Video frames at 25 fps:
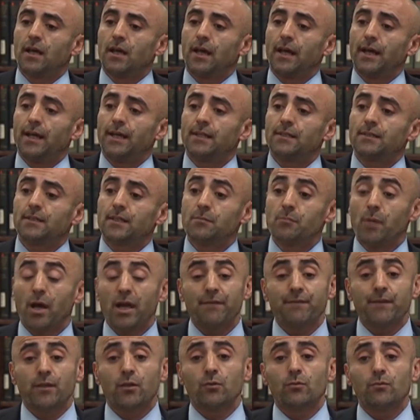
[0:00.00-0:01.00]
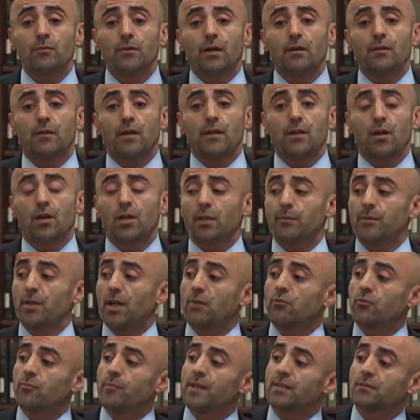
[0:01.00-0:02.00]
And in my view, an
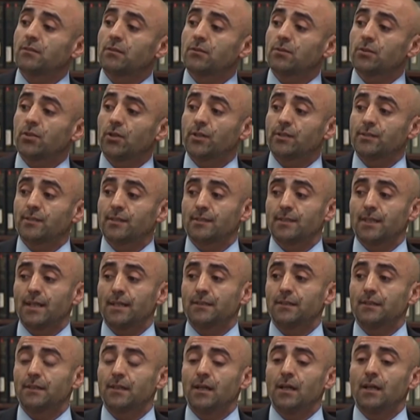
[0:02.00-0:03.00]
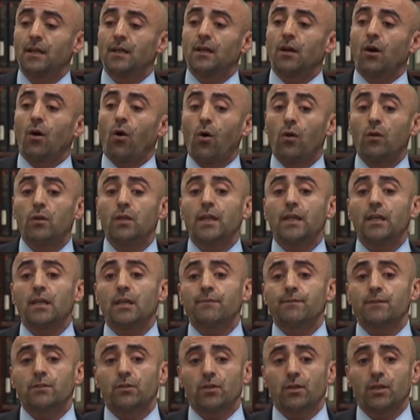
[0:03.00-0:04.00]
argument I would make to the Turks is that
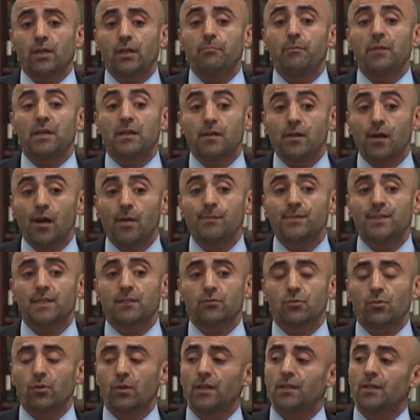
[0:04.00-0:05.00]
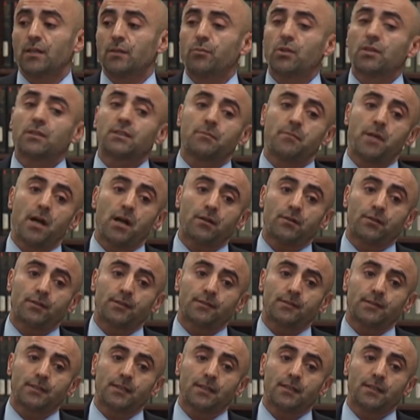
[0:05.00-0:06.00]
only if Turkey becomes a truly liberal
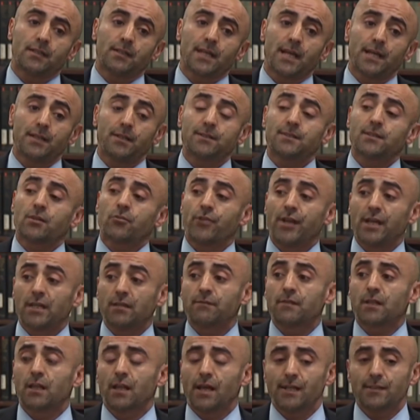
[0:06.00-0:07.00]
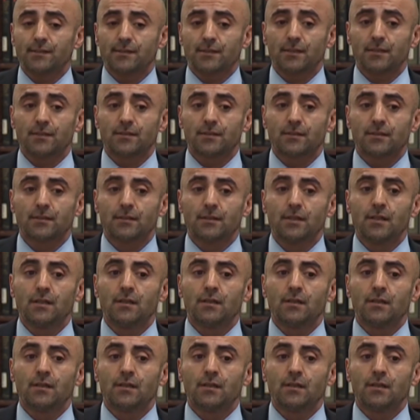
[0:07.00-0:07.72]
democracy can its creative classes